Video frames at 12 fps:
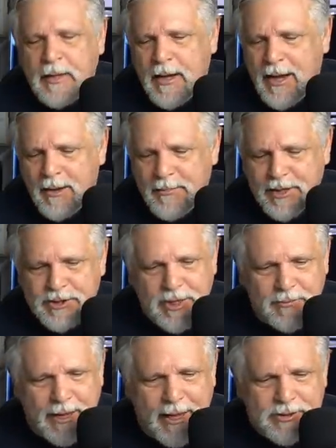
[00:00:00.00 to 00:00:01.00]
but in
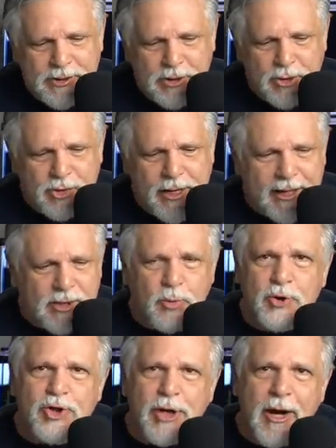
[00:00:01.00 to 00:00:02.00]
some cases those tanks were
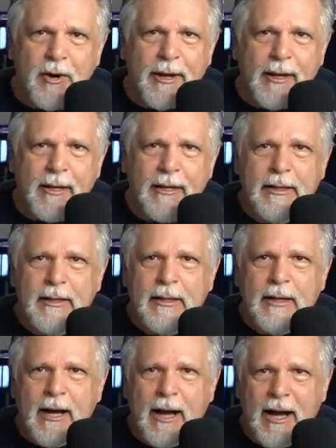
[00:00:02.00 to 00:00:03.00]
sharing
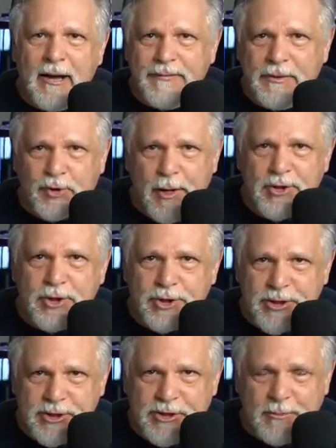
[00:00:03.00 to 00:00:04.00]
a filtration
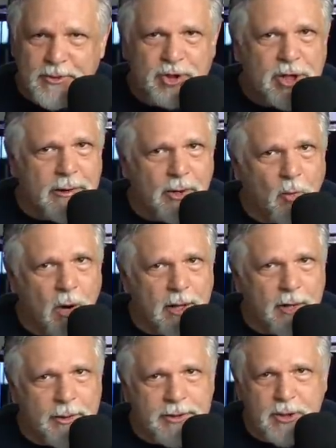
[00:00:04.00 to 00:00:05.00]
system and sharing
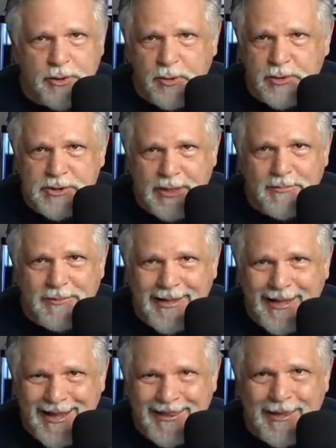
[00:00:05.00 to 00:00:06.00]
water, and so there was something
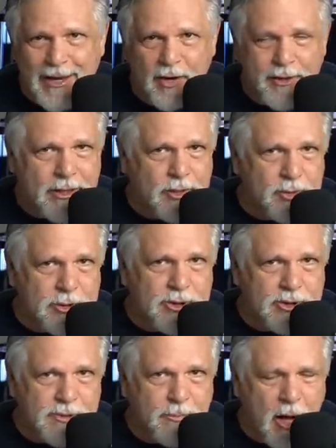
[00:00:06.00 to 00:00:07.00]
in there that you
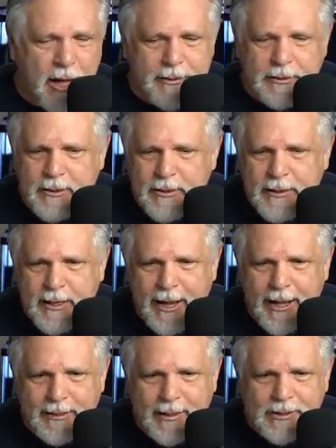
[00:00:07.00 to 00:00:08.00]
didn't spot,
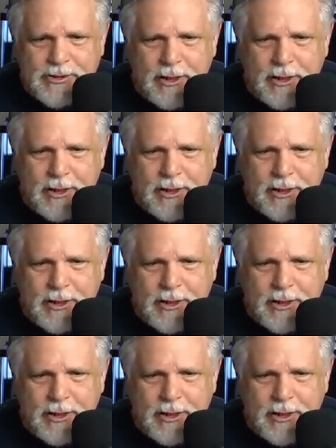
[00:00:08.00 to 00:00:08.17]
and next